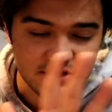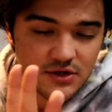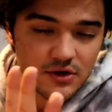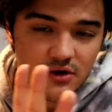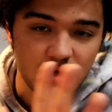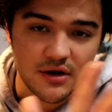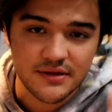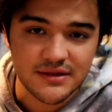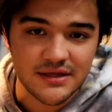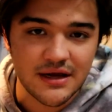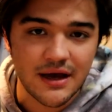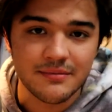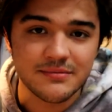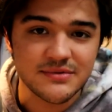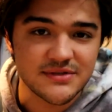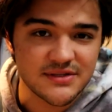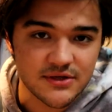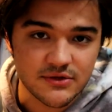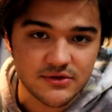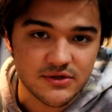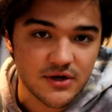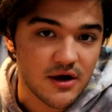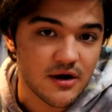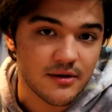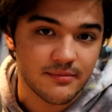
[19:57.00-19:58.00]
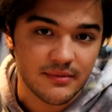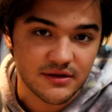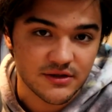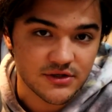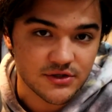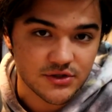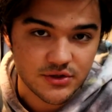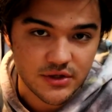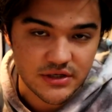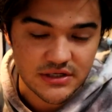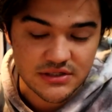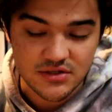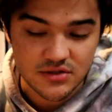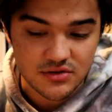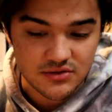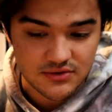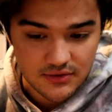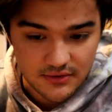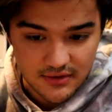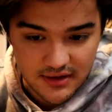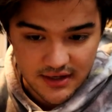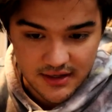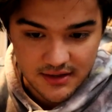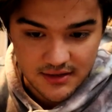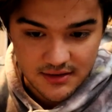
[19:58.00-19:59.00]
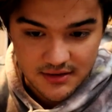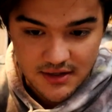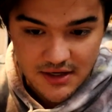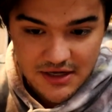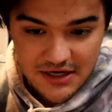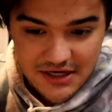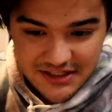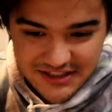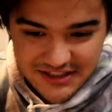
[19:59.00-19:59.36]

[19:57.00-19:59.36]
I'm still talking about the stressors, okay?